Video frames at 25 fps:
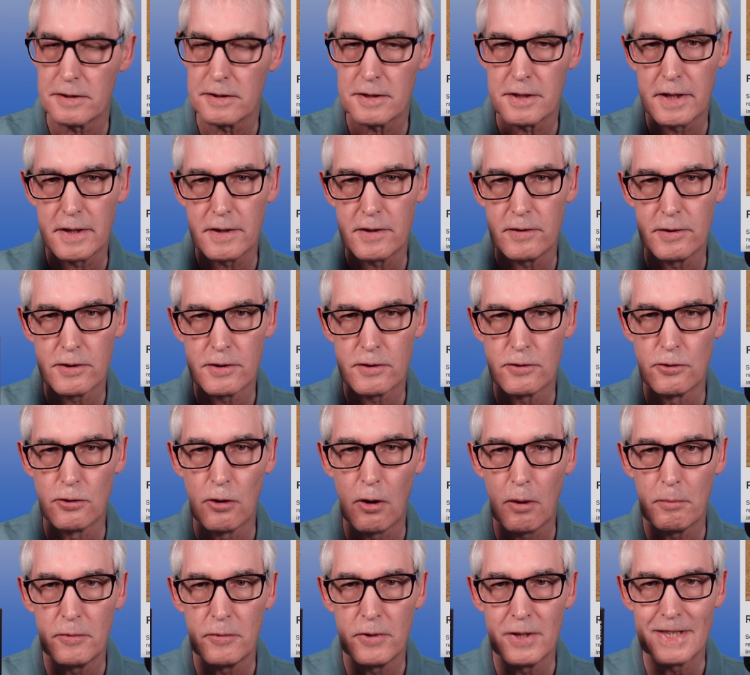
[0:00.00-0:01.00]
says that it's
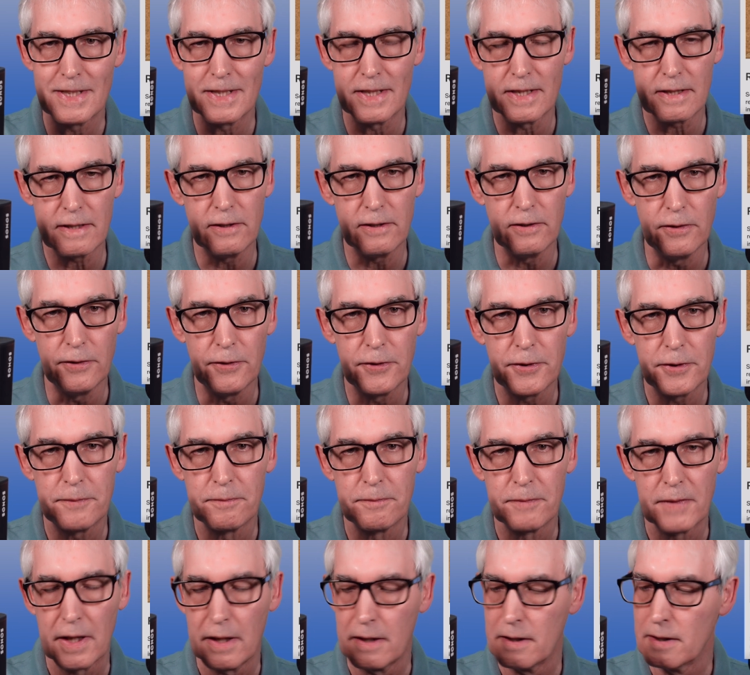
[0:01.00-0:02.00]
drop resistant.
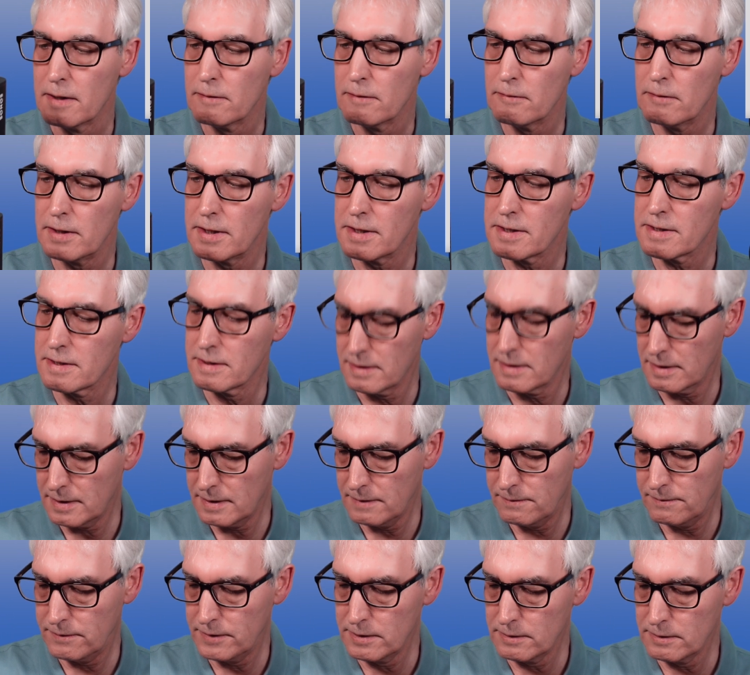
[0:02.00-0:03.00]
Well, it
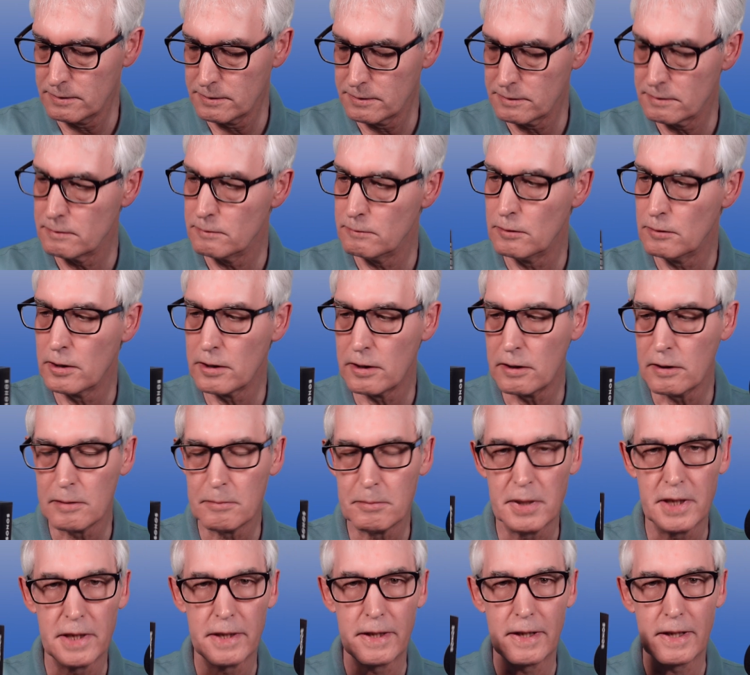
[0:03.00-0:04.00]
certainly feels
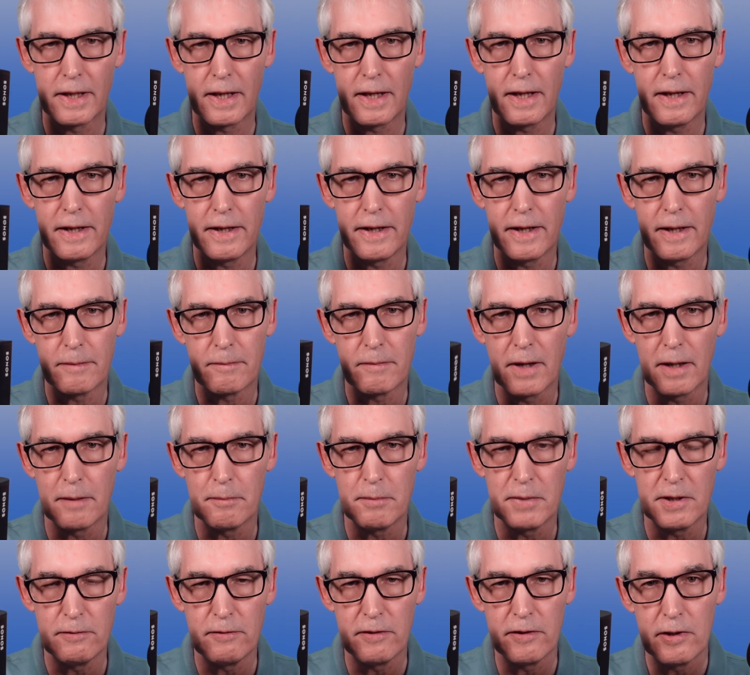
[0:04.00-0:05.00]
rugged, but again,
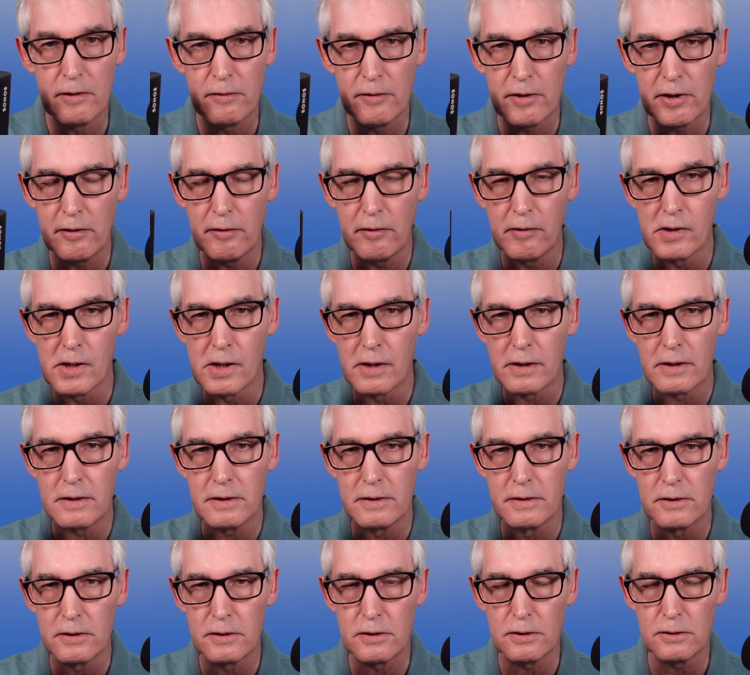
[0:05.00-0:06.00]
I'd be very
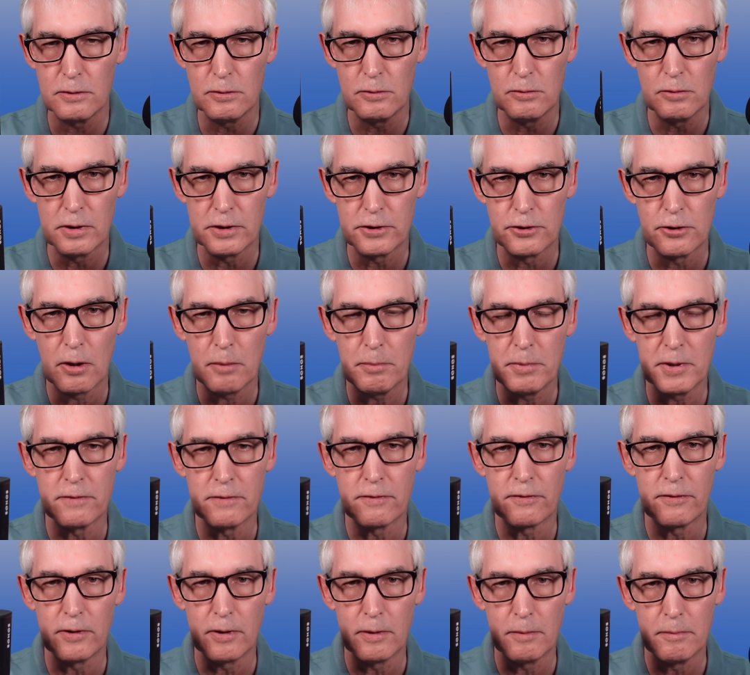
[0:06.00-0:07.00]
reluctant to drop
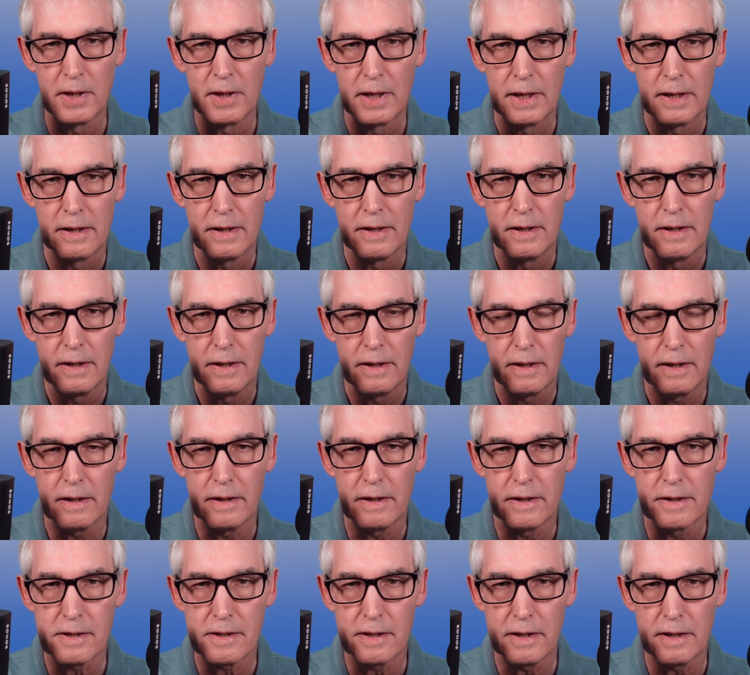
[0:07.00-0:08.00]
it from,
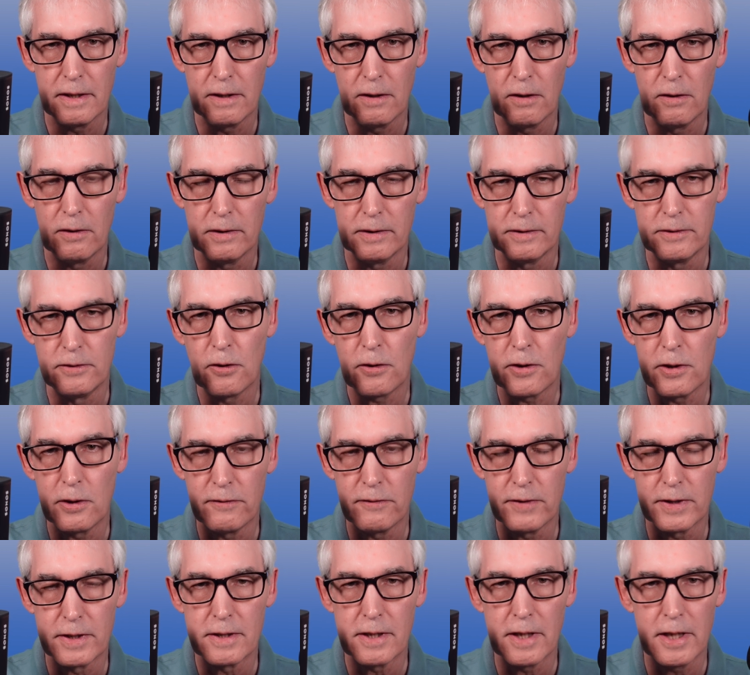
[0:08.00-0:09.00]
say, knock it
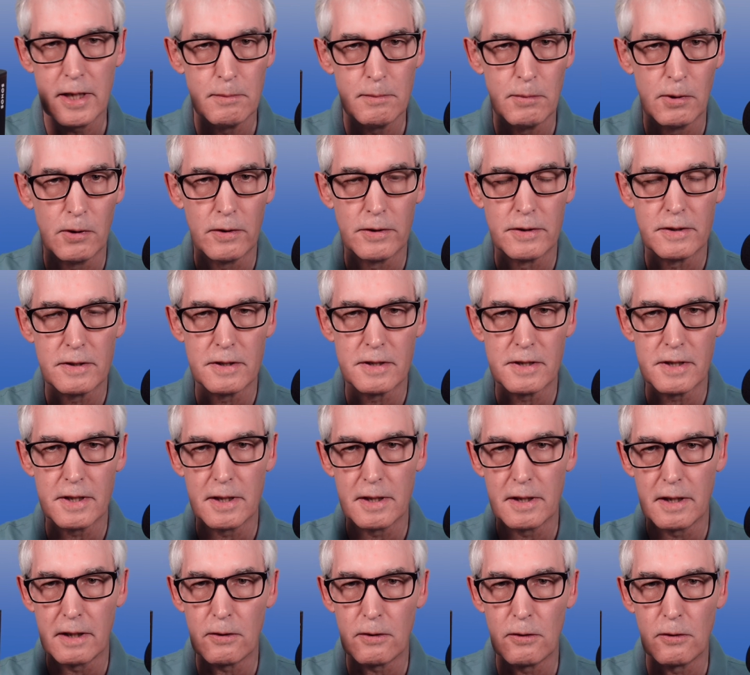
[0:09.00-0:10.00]
off a table onto, say,
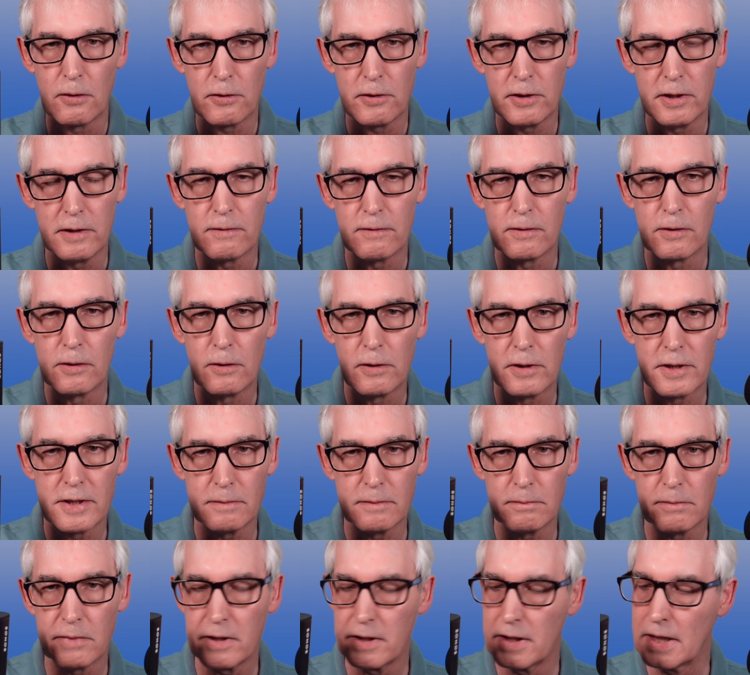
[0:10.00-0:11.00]
a concrete floor or
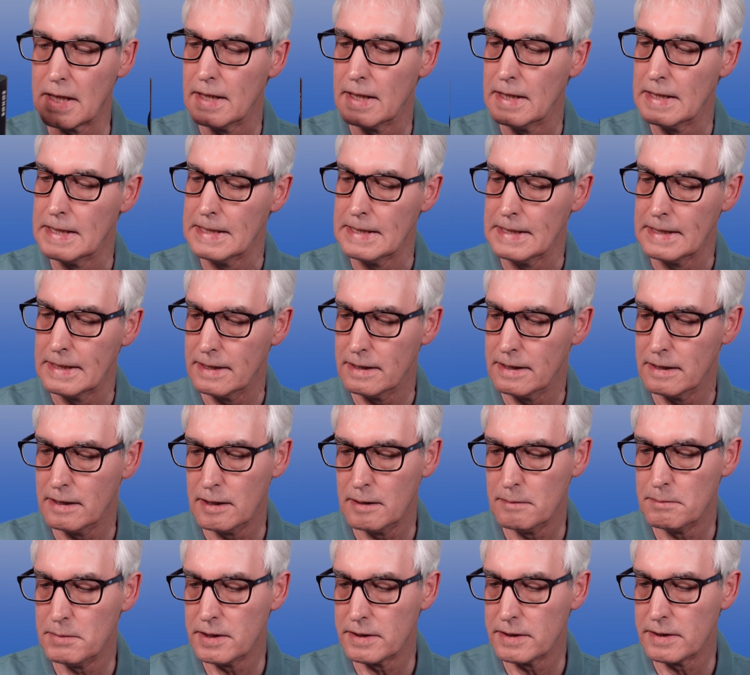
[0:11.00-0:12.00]
something.
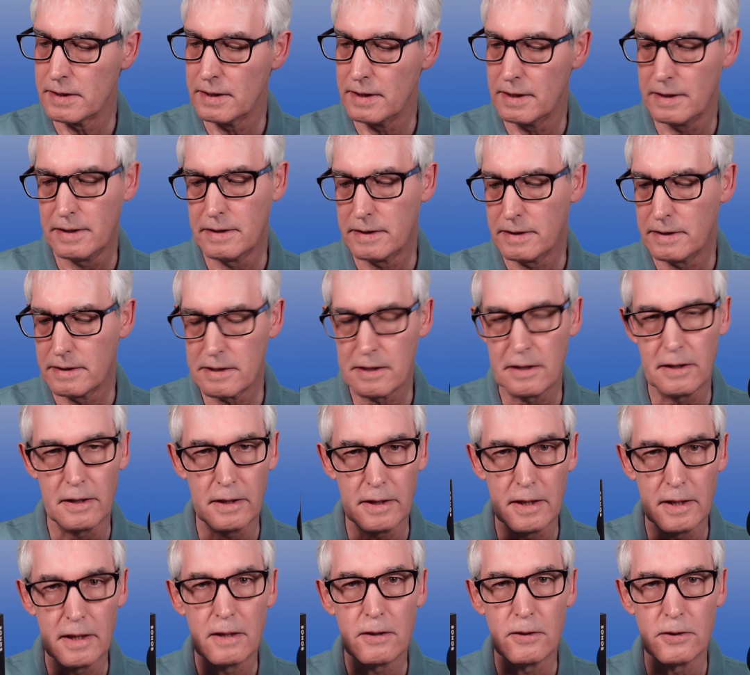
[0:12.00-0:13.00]
But it
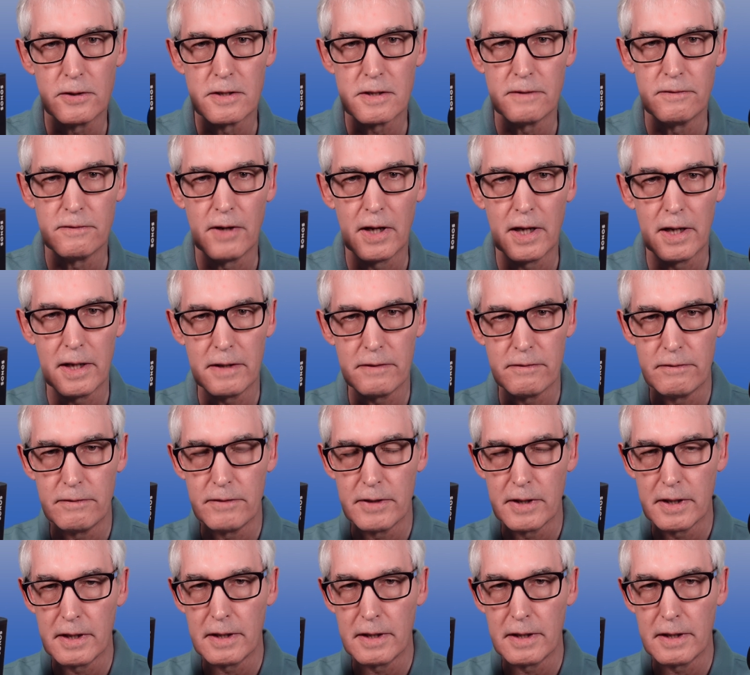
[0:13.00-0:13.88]
certainly could survive